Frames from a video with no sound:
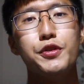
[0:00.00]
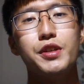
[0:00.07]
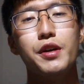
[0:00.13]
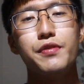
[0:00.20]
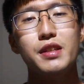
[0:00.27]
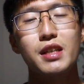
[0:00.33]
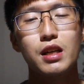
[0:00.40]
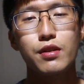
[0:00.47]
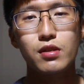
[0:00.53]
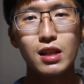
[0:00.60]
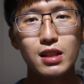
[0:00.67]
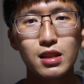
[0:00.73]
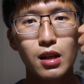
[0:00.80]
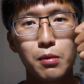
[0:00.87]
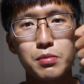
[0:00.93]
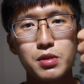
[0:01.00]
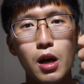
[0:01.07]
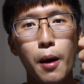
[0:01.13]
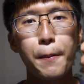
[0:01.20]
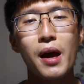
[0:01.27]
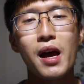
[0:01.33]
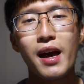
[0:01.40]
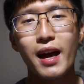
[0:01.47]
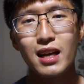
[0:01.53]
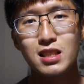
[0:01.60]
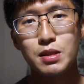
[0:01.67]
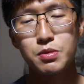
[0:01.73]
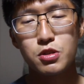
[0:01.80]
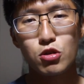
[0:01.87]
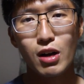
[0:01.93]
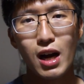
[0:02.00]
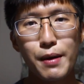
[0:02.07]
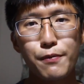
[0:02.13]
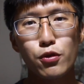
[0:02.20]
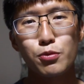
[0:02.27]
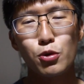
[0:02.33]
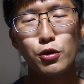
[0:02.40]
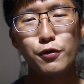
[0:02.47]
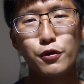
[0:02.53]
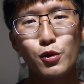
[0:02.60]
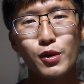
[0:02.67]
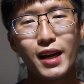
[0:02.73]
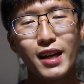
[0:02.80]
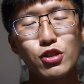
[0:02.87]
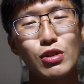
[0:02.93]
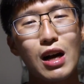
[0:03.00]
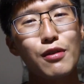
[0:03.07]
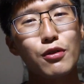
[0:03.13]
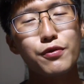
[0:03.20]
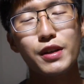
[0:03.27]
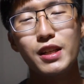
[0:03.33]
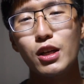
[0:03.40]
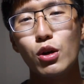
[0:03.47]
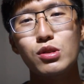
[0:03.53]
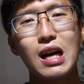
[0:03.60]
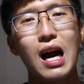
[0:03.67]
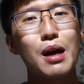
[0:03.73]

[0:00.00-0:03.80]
definitely give it a thumbs up and subscribe for more food and travel videos.